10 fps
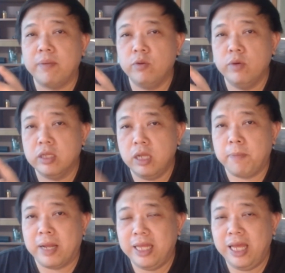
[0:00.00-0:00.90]
to a
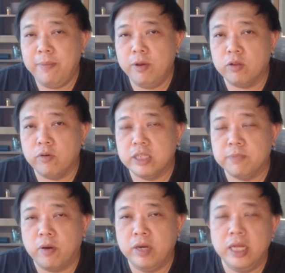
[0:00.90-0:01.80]
third-party email
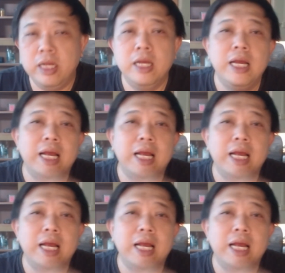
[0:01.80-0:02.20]
autoresponder,